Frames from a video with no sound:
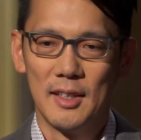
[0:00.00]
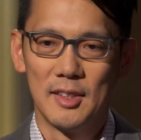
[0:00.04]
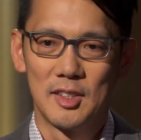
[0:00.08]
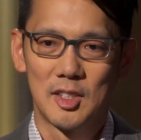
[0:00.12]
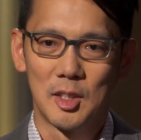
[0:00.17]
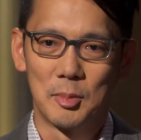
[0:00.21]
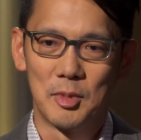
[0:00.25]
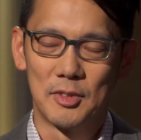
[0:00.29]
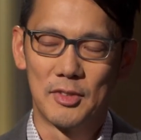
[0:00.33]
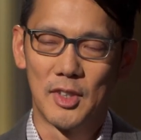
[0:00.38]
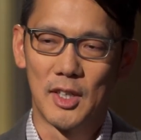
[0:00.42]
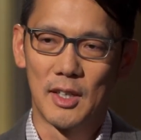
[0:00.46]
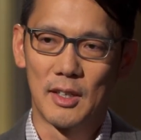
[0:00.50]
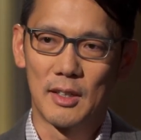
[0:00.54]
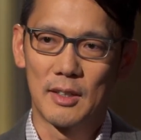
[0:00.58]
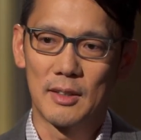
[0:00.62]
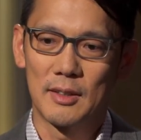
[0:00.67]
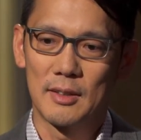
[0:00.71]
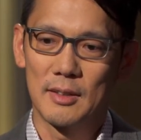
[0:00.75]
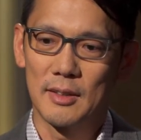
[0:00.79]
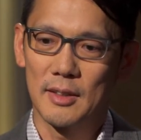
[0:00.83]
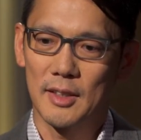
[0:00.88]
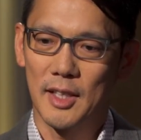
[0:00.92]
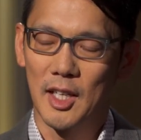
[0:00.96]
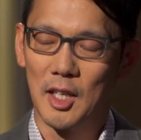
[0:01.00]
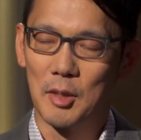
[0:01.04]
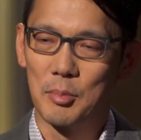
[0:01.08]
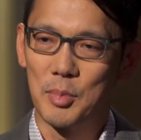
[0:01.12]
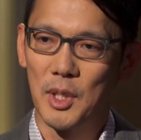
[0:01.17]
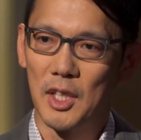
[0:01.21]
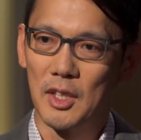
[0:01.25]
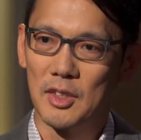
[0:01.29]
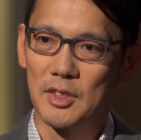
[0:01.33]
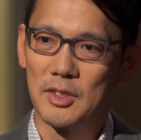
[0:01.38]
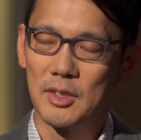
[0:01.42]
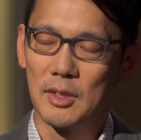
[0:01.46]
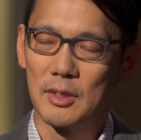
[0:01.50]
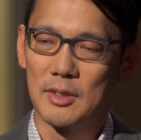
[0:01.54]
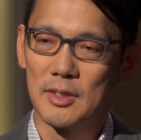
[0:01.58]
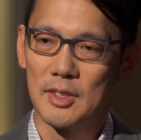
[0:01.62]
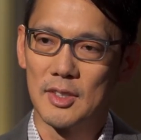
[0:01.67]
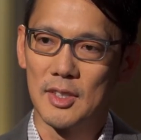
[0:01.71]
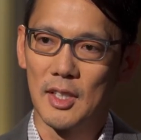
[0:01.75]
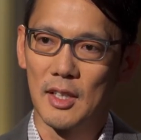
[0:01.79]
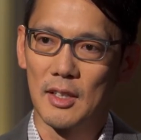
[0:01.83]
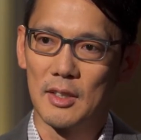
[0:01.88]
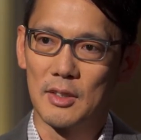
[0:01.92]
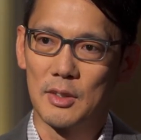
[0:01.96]
Some of our campaigns are
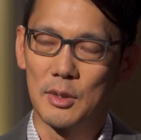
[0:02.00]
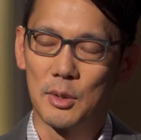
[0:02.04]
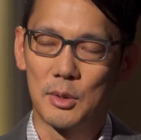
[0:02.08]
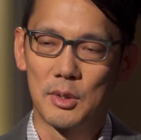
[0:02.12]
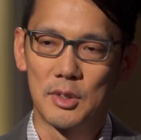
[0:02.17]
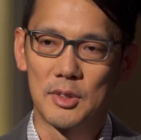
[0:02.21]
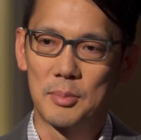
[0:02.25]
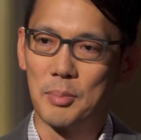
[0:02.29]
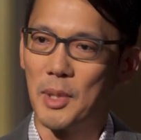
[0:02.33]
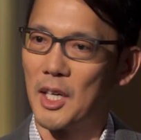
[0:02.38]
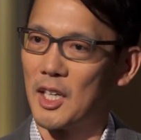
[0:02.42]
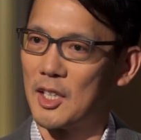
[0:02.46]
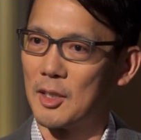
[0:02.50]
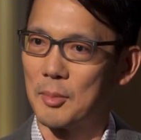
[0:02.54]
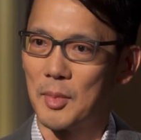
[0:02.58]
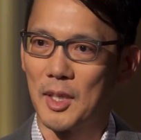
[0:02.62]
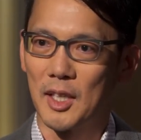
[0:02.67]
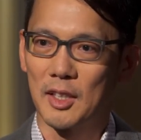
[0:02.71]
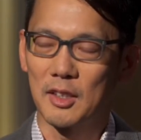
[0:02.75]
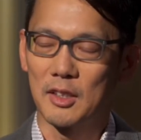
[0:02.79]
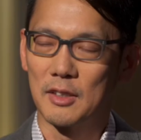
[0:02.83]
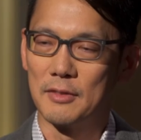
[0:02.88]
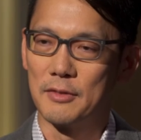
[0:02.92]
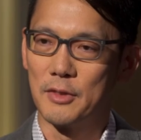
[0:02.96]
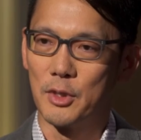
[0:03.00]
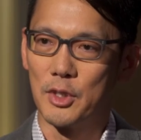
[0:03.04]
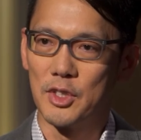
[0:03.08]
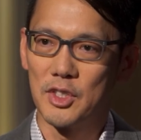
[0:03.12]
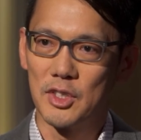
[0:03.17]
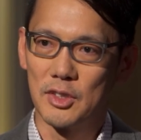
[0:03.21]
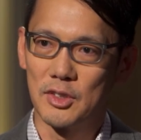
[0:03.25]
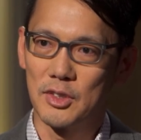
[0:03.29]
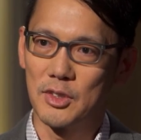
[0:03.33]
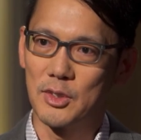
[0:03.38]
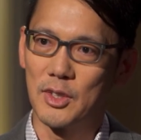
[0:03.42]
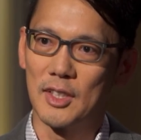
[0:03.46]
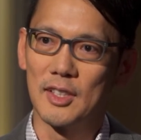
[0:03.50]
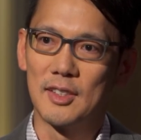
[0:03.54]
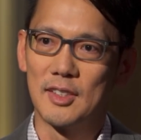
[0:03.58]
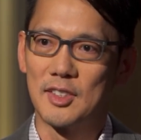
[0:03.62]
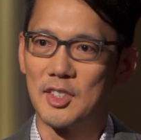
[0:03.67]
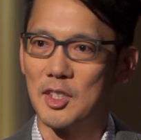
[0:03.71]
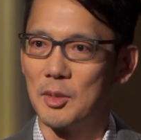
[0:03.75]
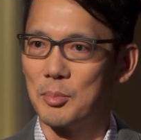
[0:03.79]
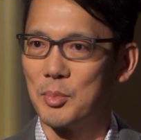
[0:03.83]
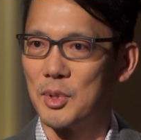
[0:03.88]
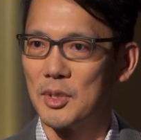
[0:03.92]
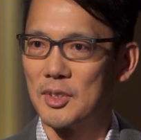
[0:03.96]
designed towards bottom line conversion, straight and
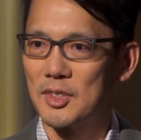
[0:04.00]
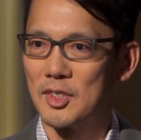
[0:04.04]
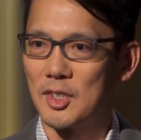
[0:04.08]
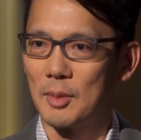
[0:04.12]
simple.